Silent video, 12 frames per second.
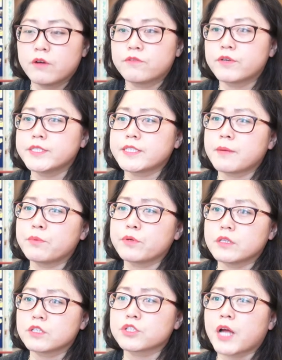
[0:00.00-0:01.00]
For example,
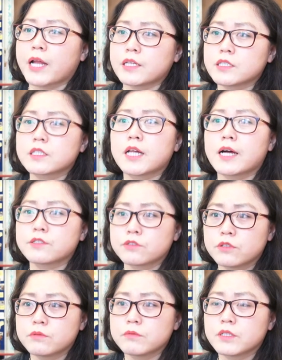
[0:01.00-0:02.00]
in the Chinese
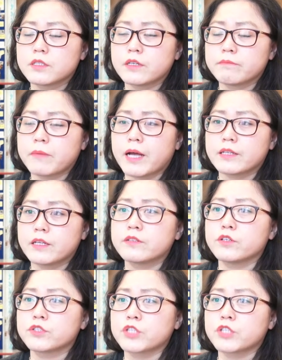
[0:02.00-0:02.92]
classroom, the, my native